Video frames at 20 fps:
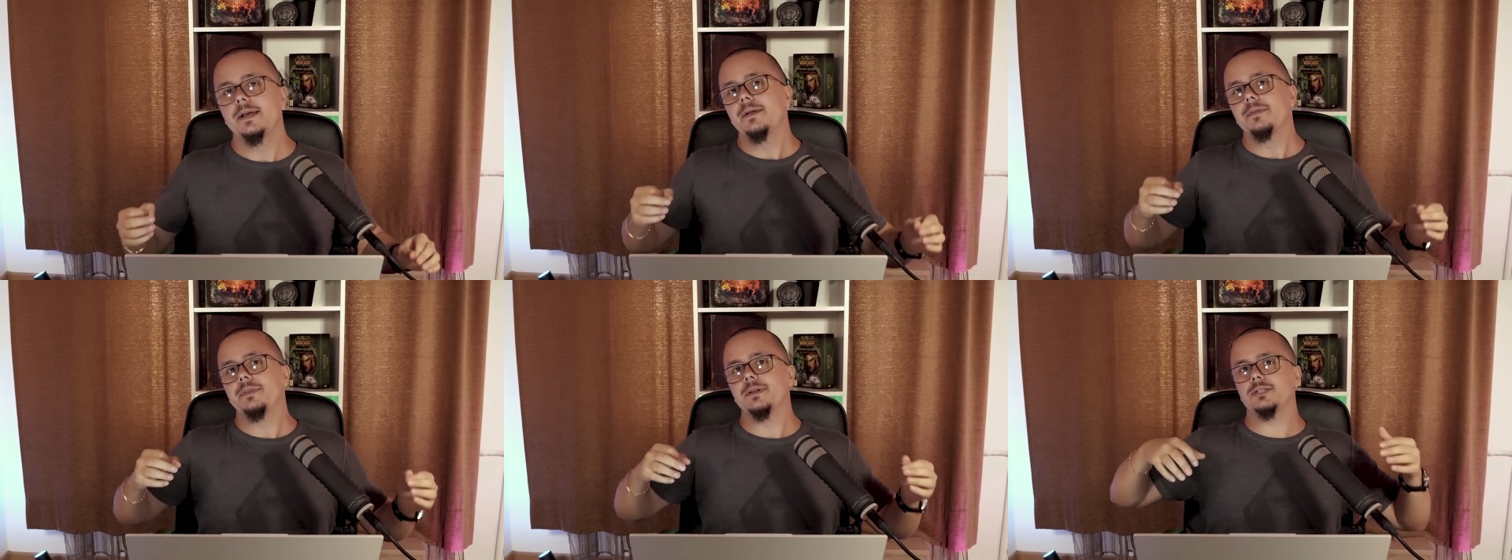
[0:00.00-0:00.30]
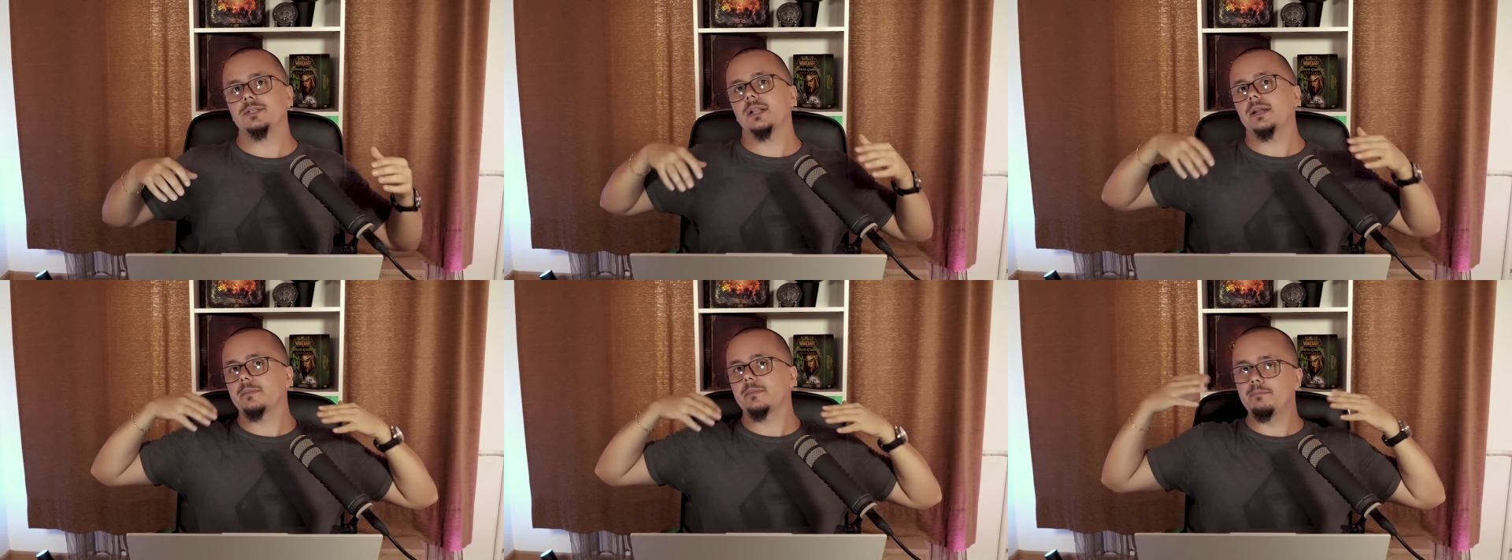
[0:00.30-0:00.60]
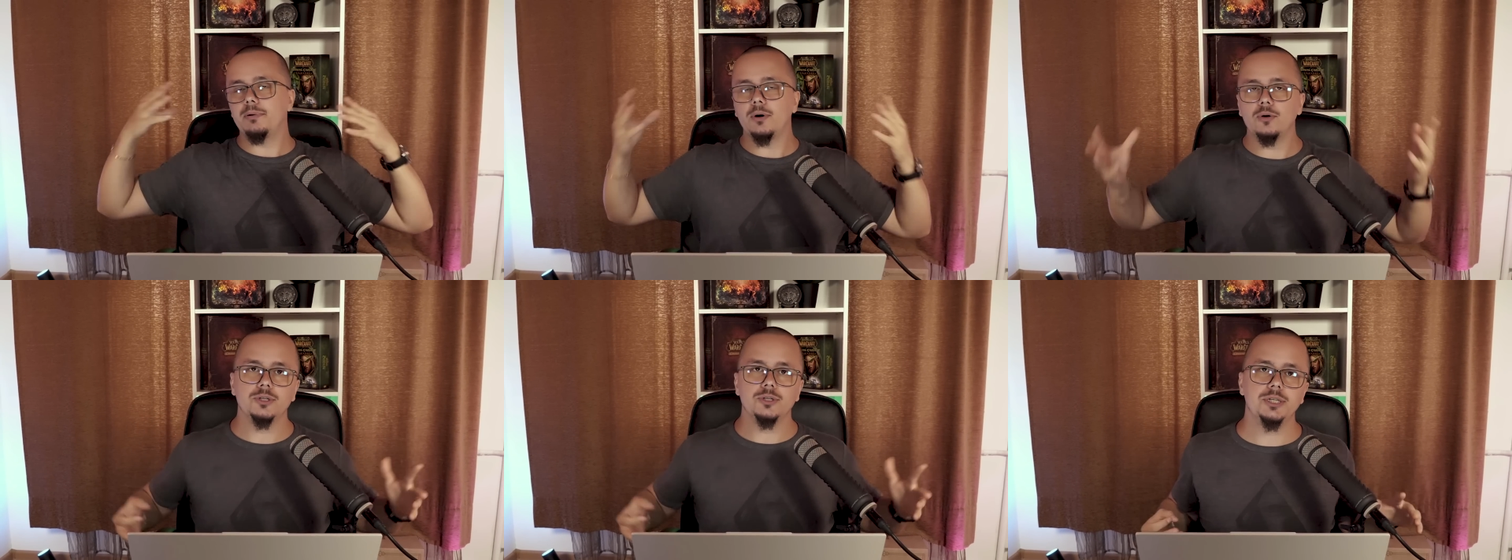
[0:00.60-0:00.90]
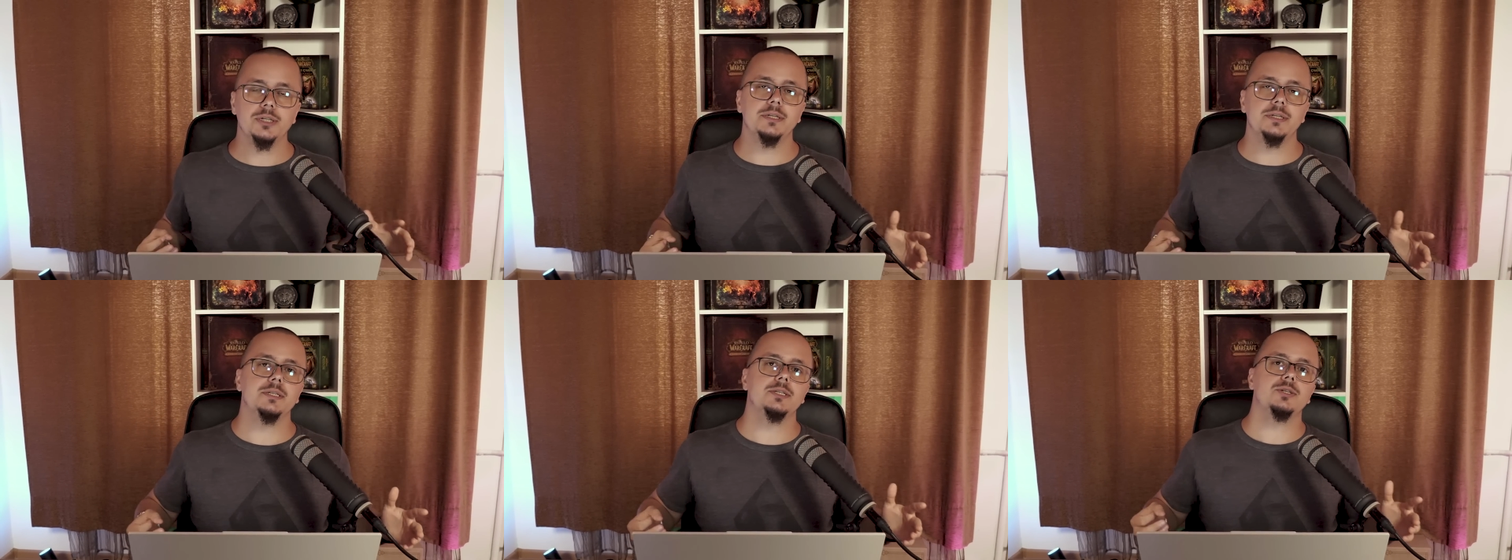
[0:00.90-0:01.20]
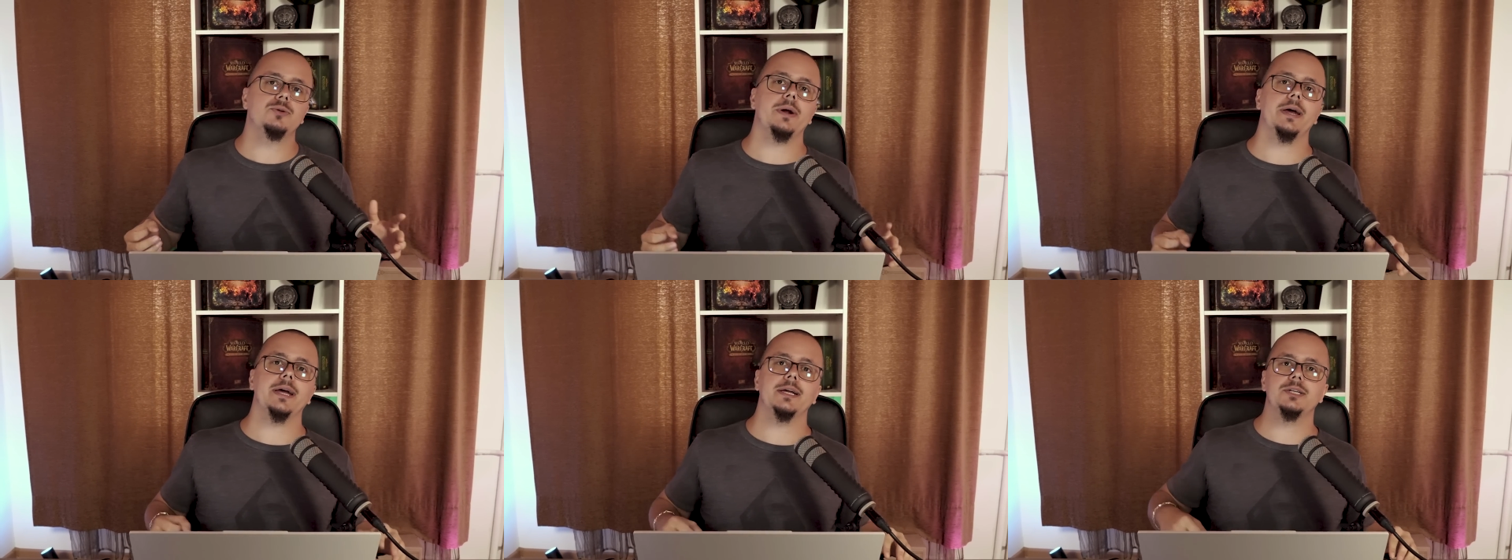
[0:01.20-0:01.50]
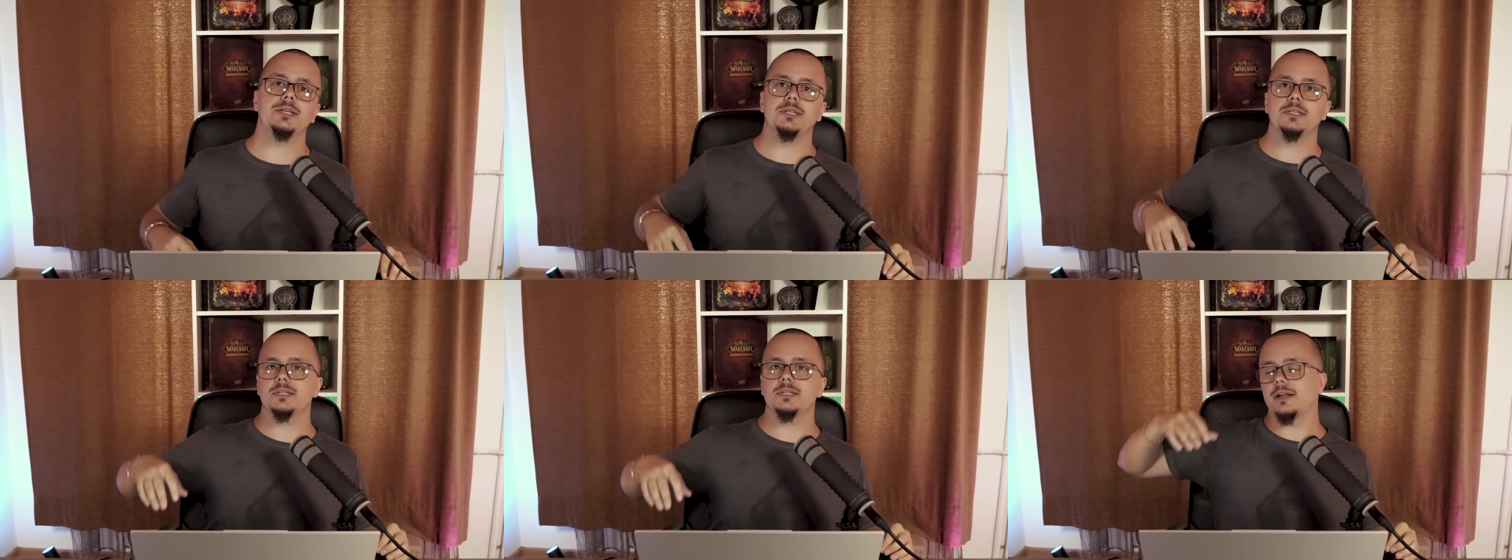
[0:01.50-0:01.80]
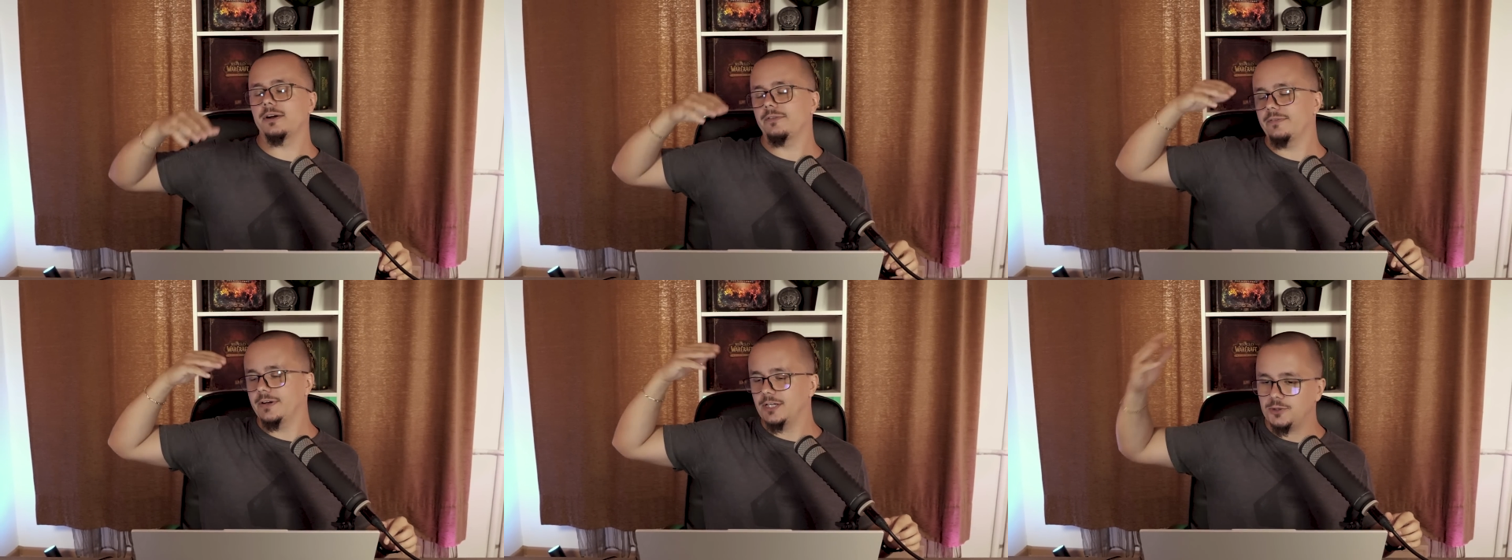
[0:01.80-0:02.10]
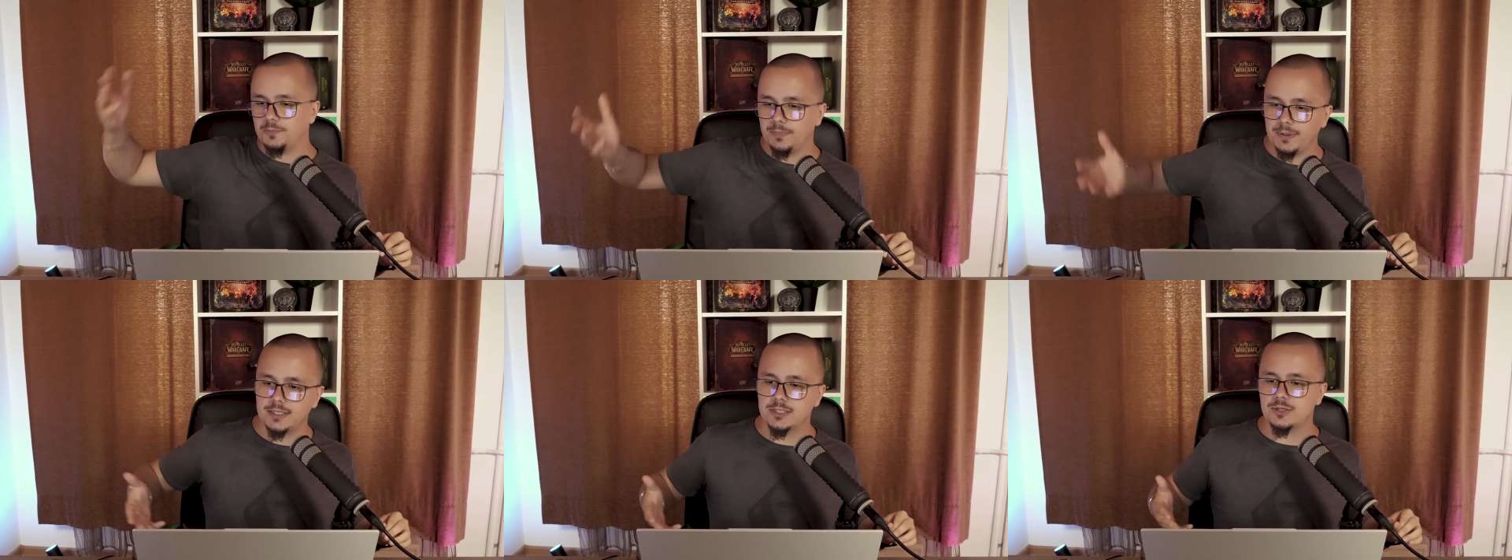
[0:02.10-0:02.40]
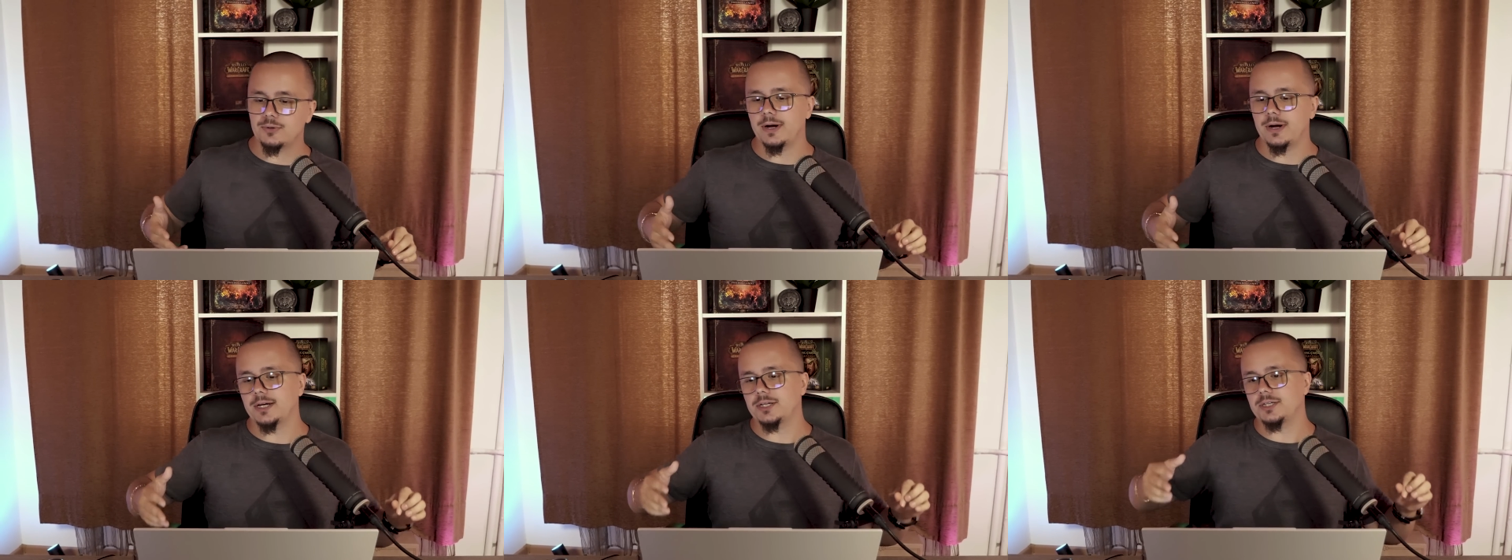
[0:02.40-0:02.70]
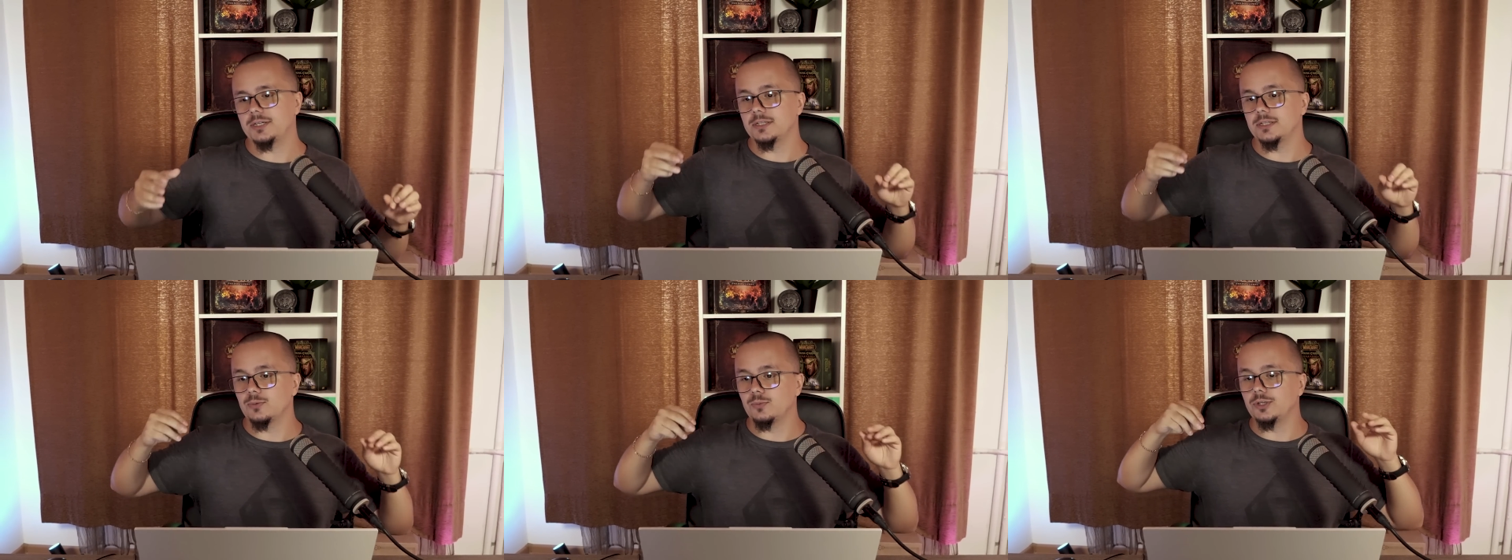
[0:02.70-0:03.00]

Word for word: There's a lot of Bone Shield interactions, a lot of HP interactions,